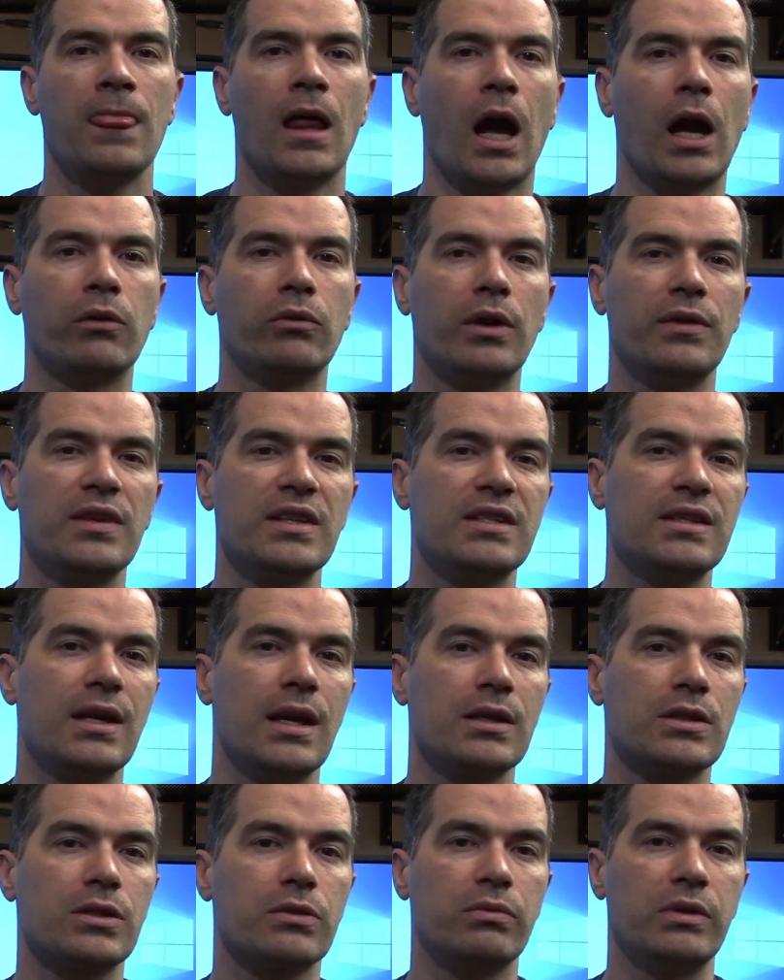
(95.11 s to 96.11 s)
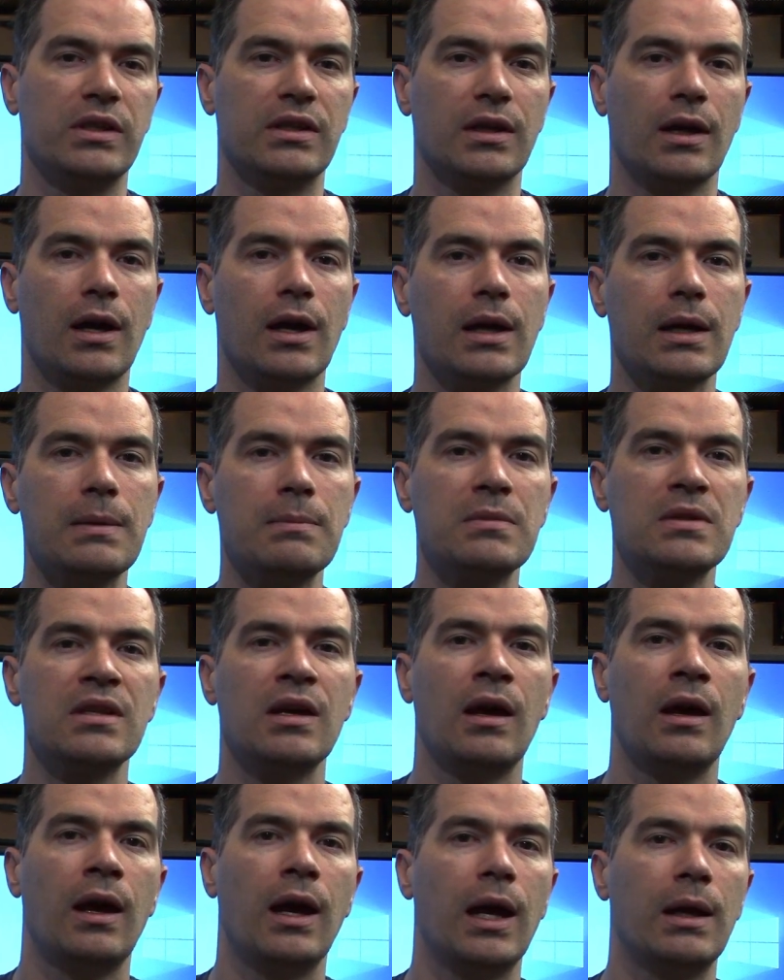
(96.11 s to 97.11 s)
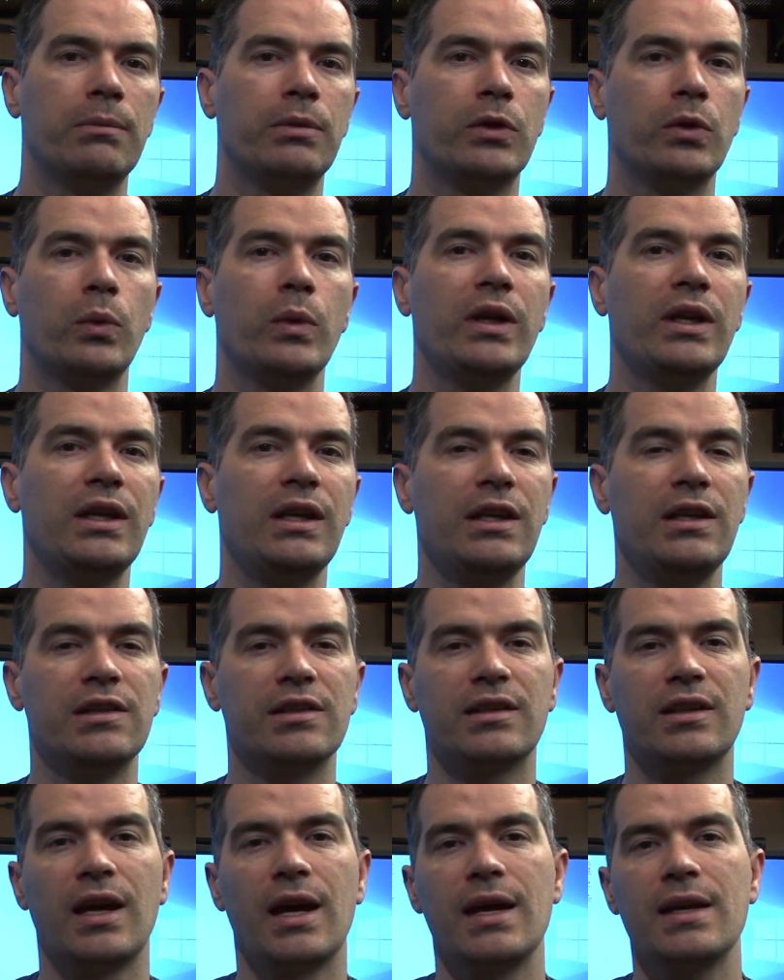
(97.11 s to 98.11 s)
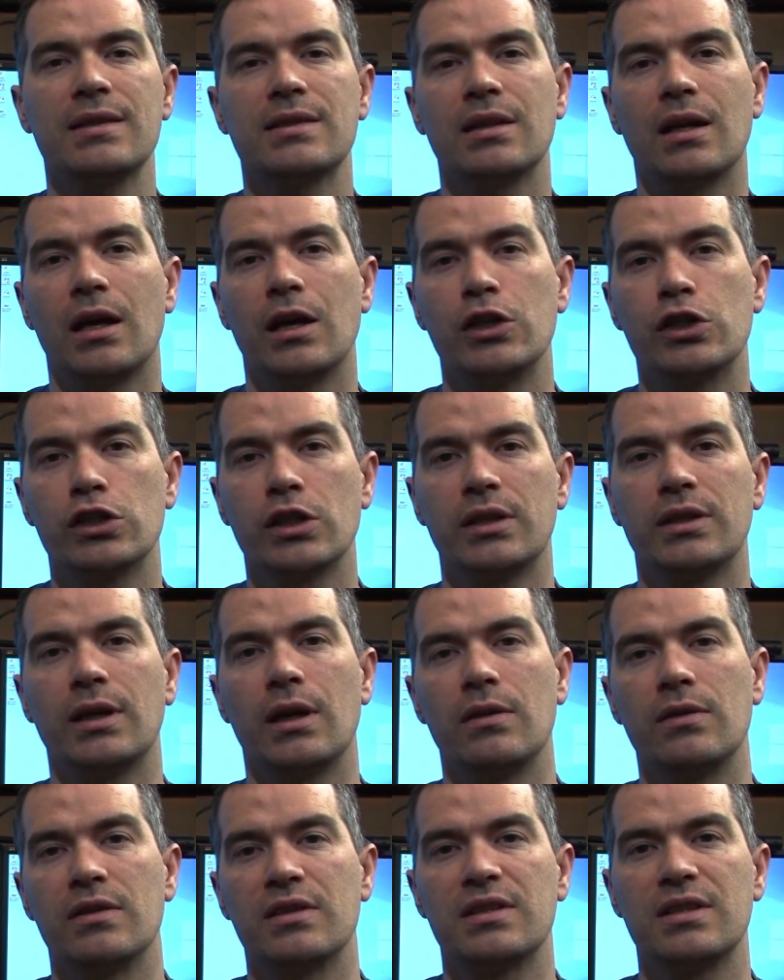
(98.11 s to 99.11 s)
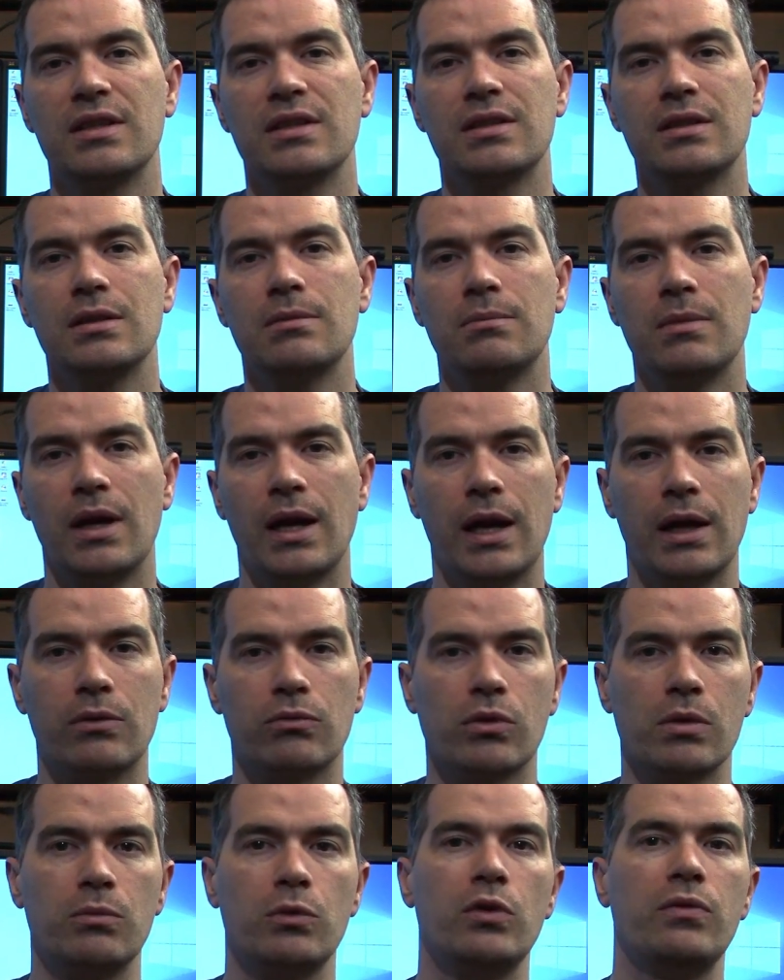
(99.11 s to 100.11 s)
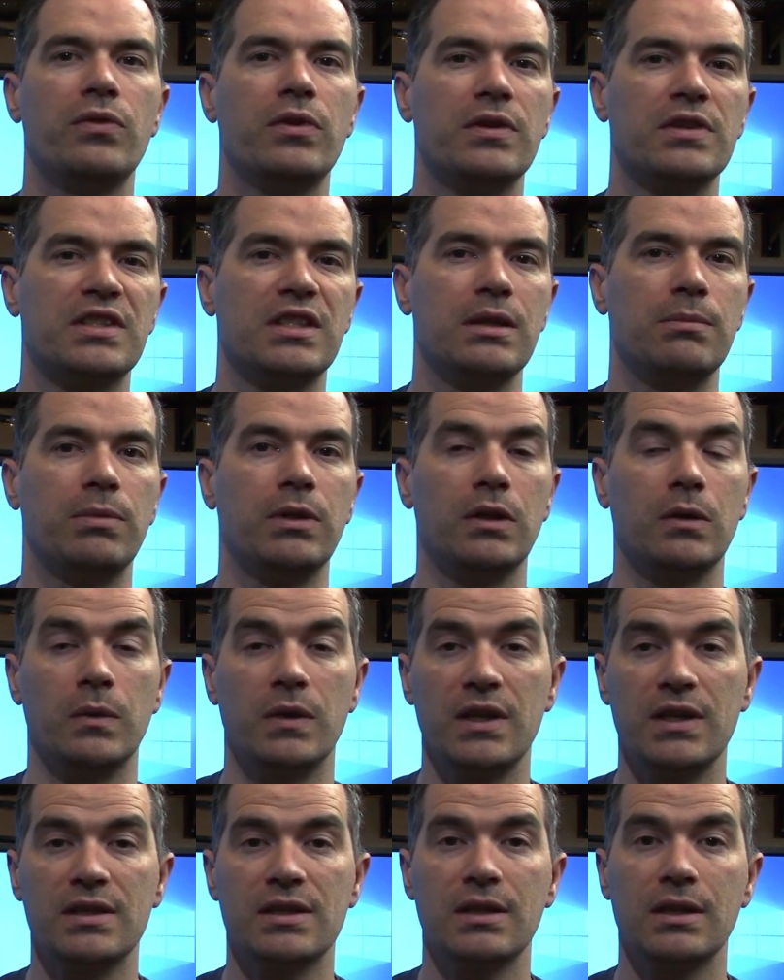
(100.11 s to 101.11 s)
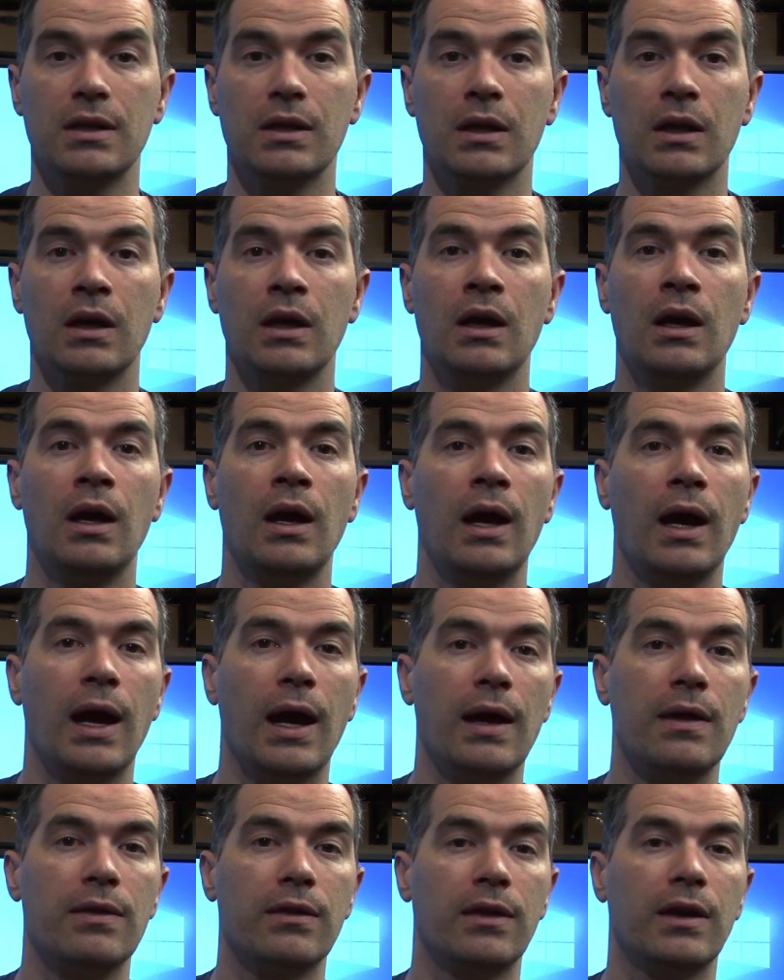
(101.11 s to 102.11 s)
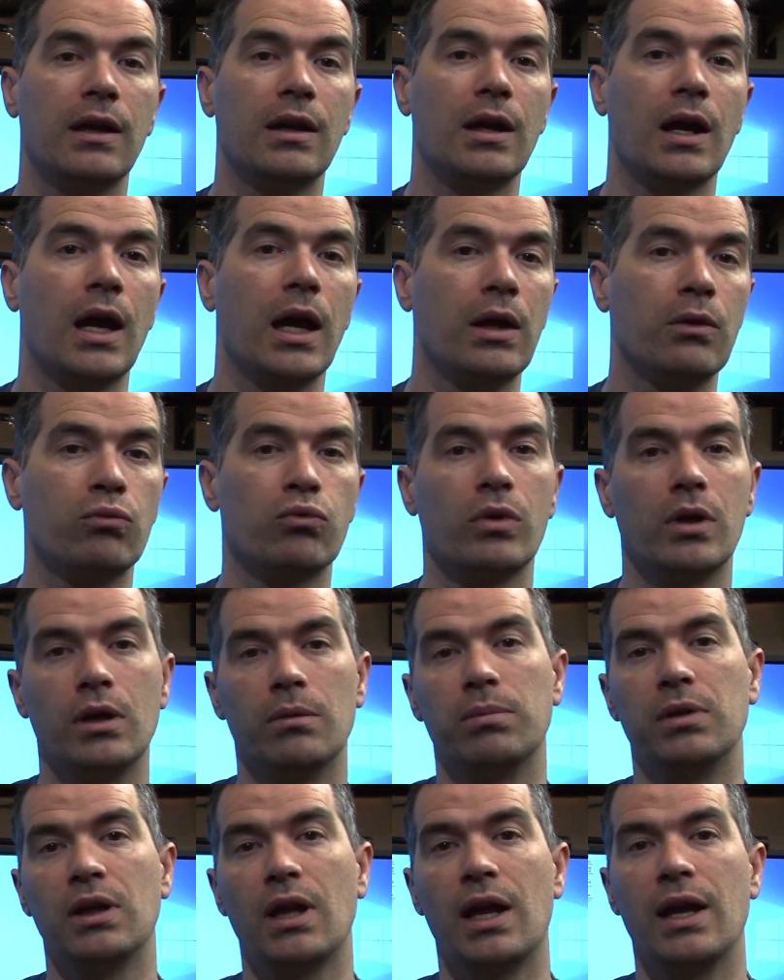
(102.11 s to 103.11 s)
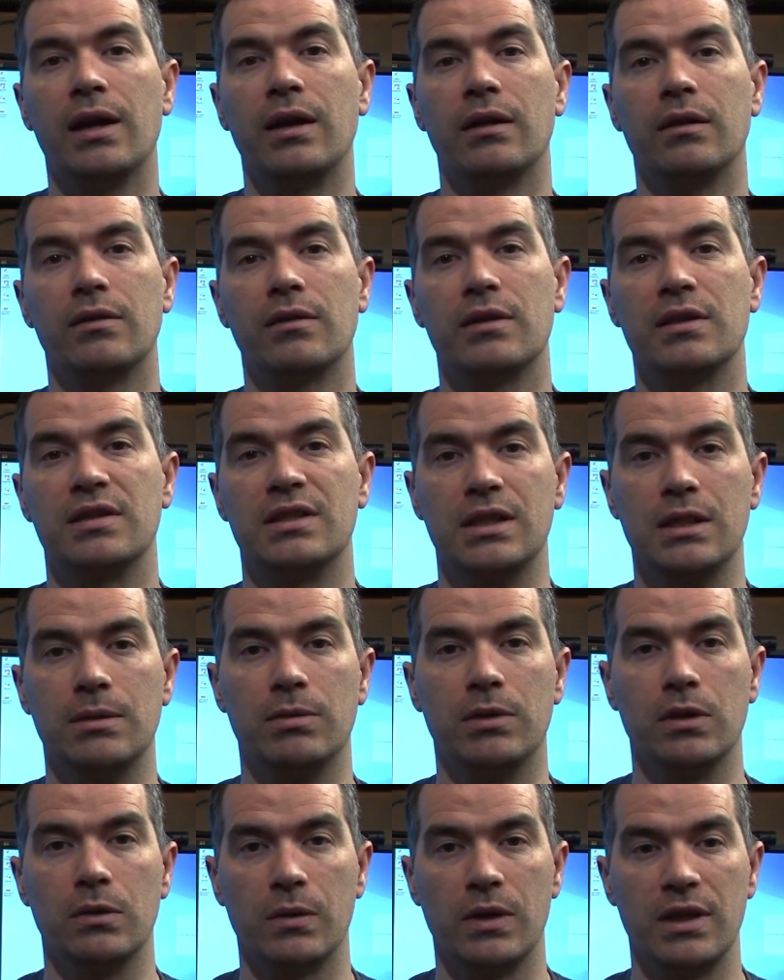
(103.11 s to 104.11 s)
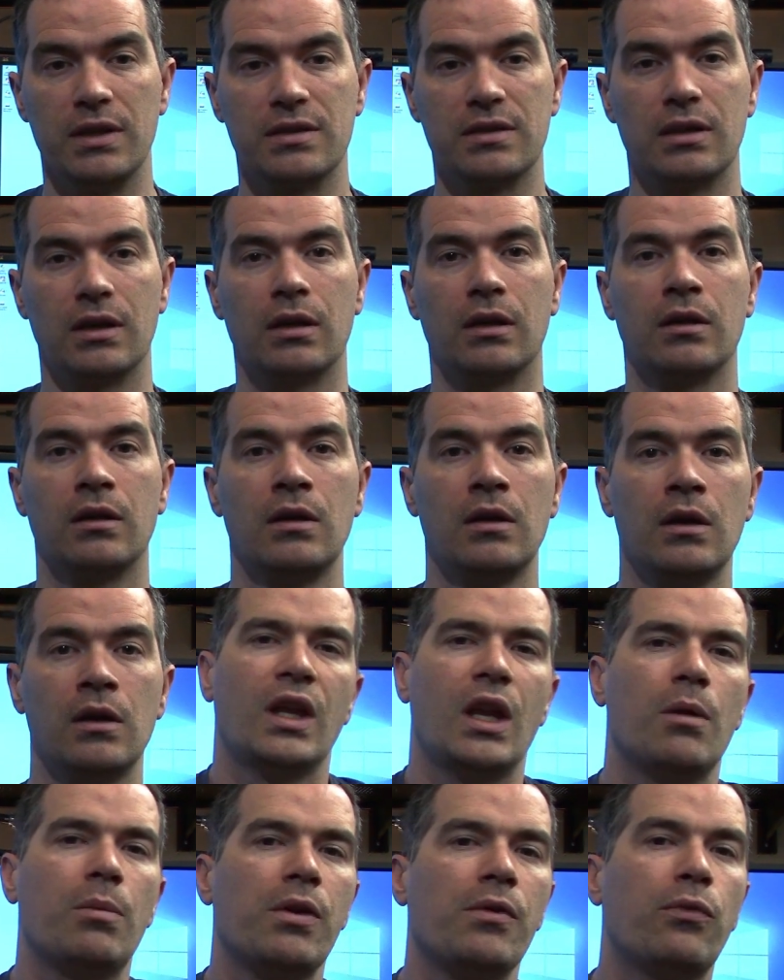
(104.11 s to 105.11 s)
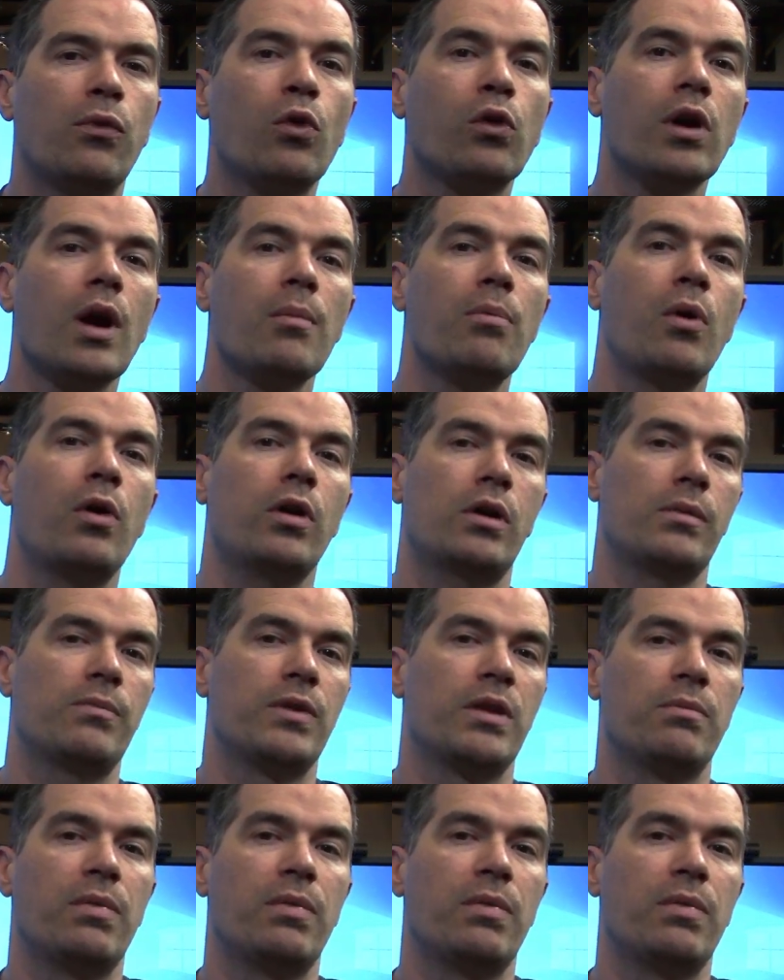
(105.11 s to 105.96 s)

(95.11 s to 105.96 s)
I run this test 3 times, and between each test, I shut down the system and remove the CPU heatsink, and then I reapply the CPU heatsink. Now before I put up the